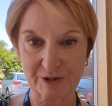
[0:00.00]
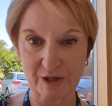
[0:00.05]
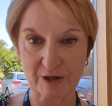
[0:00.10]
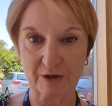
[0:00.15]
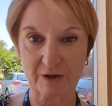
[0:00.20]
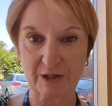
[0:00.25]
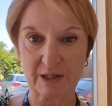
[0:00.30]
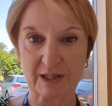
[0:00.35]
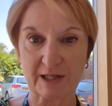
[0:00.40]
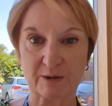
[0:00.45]

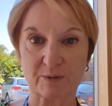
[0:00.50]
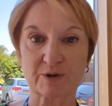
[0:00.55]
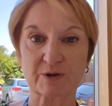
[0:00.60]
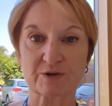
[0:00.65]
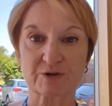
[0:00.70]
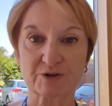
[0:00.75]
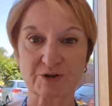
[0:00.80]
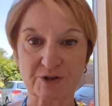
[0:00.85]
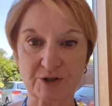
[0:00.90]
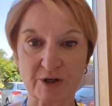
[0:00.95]
locally were
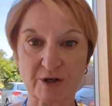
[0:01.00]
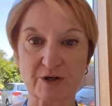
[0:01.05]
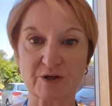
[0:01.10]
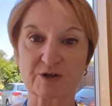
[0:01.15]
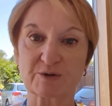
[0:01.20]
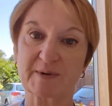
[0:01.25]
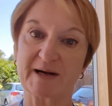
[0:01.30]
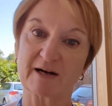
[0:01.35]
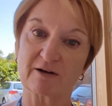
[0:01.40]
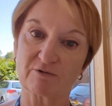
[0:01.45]

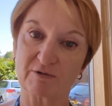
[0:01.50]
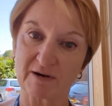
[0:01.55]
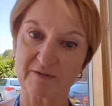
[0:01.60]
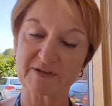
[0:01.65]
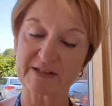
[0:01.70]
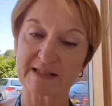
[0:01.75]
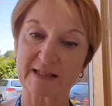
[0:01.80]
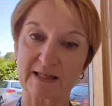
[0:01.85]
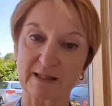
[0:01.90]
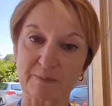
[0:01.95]
concerned about rough
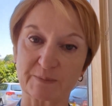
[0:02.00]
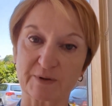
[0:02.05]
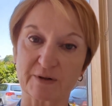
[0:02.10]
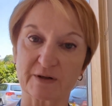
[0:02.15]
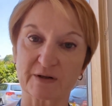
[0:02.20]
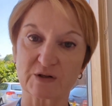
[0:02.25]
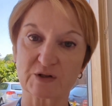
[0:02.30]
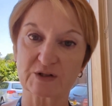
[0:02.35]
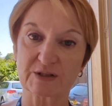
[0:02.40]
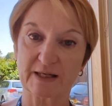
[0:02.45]

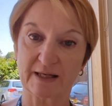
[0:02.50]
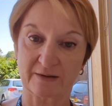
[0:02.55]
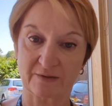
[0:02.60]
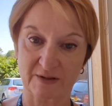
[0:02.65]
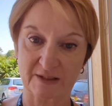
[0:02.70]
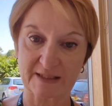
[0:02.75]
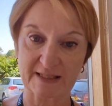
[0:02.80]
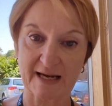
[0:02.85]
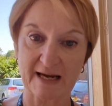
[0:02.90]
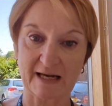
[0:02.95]
sleepers in
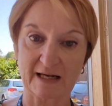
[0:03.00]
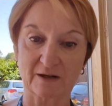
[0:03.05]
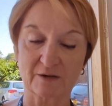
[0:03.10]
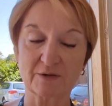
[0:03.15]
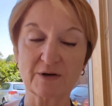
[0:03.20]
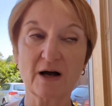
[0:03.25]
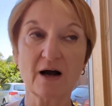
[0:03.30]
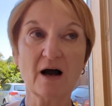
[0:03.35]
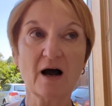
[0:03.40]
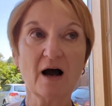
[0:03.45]
the
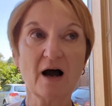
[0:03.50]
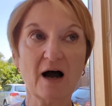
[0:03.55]
town,